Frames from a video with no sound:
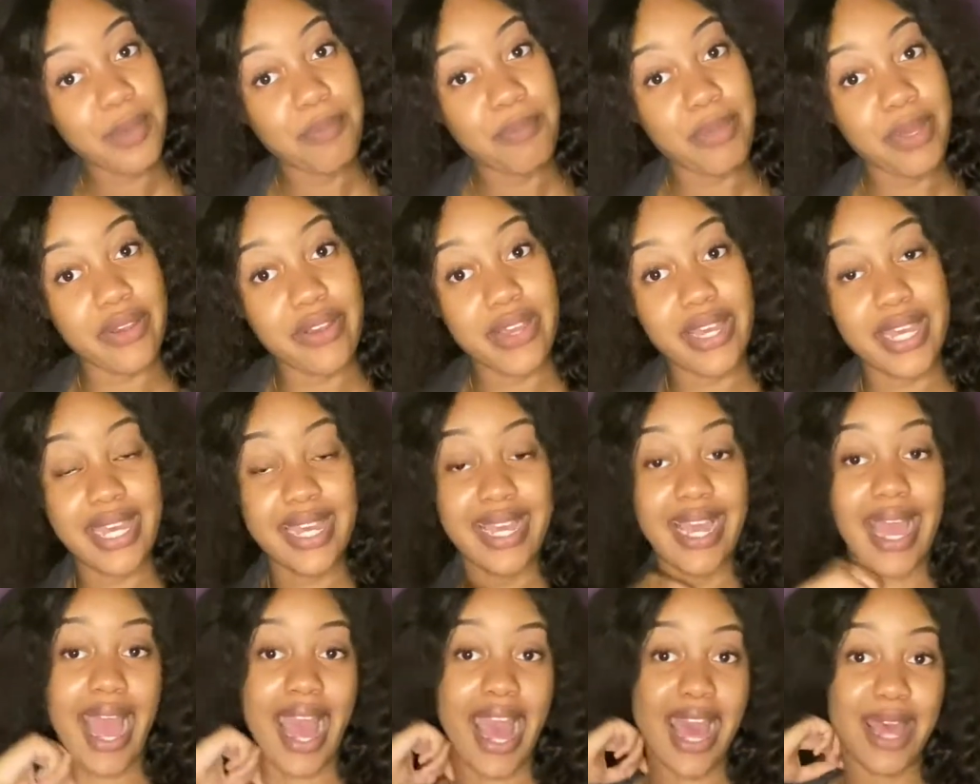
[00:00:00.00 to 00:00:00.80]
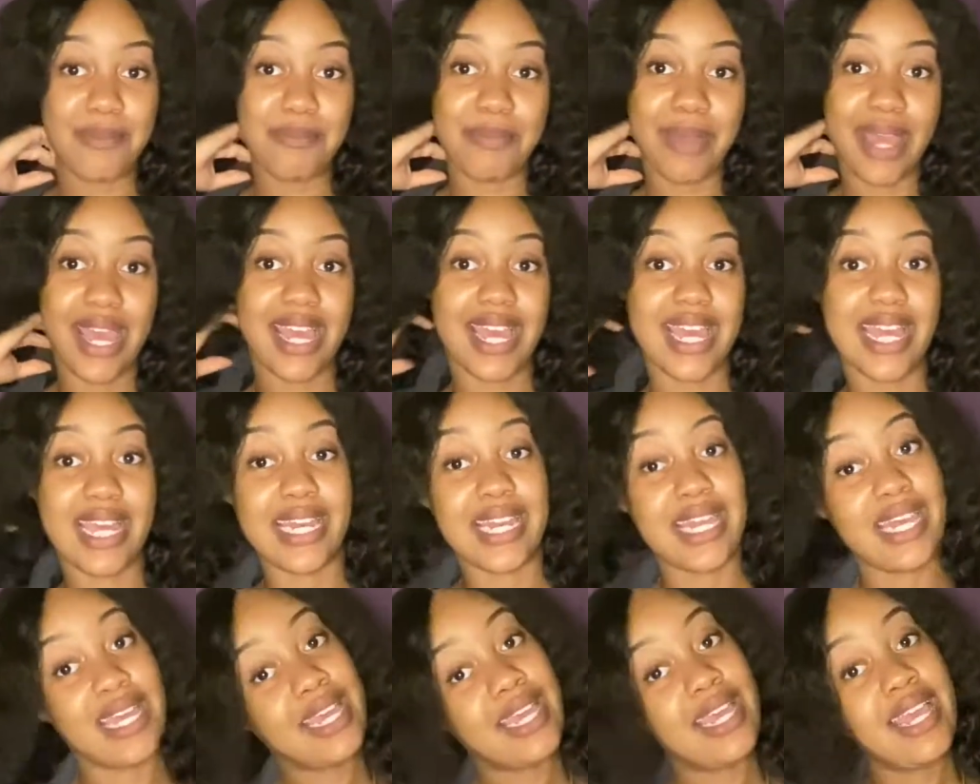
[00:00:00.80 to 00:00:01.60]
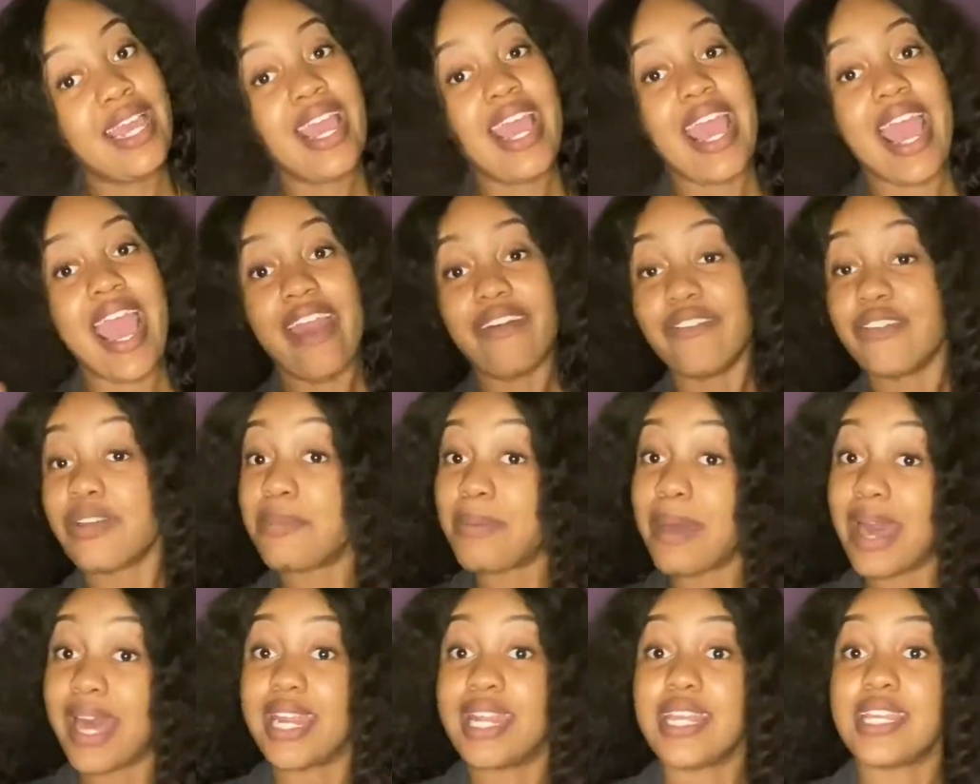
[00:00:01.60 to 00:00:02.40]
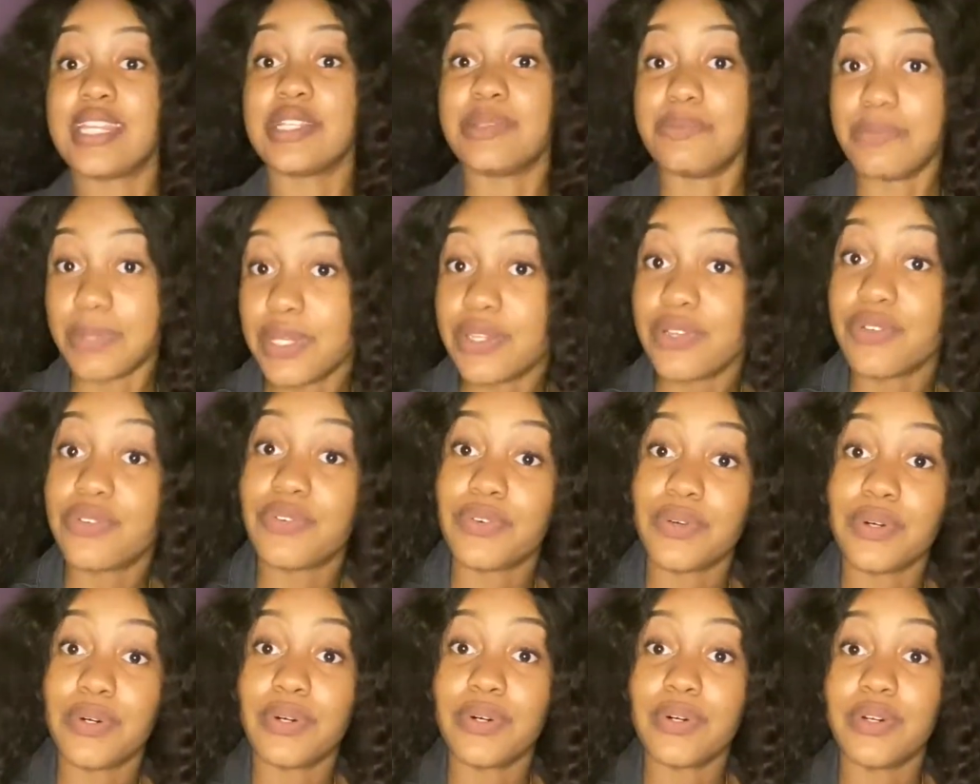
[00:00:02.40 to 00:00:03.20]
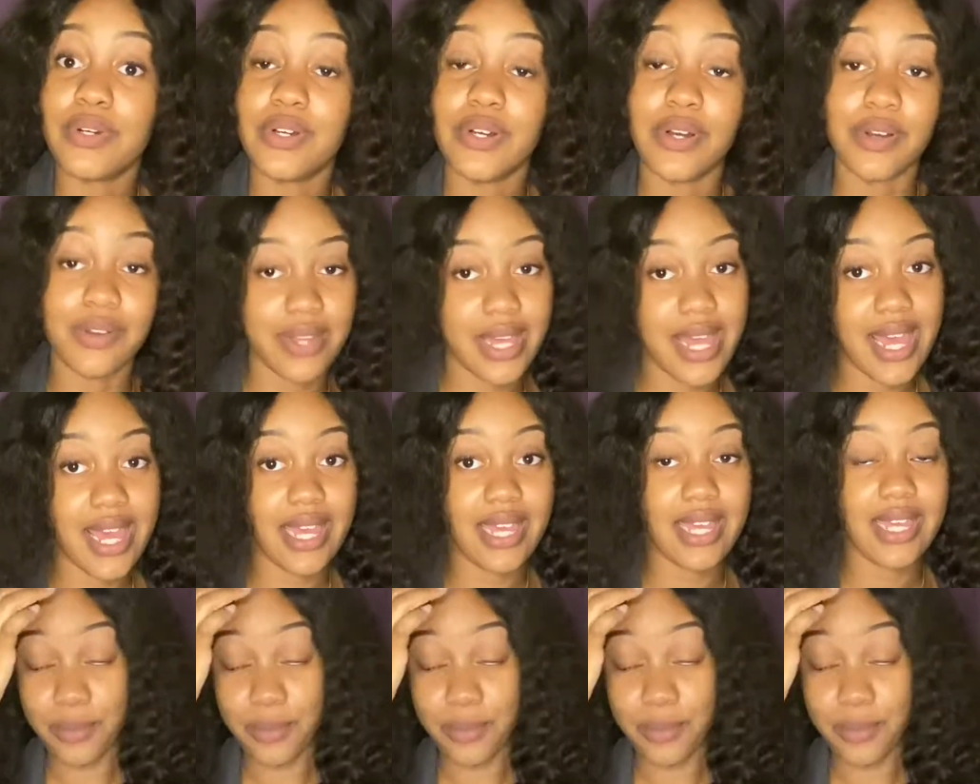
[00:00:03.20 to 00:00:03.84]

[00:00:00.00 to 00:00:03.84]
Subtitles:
Period. God made everybody is beautiful, okay?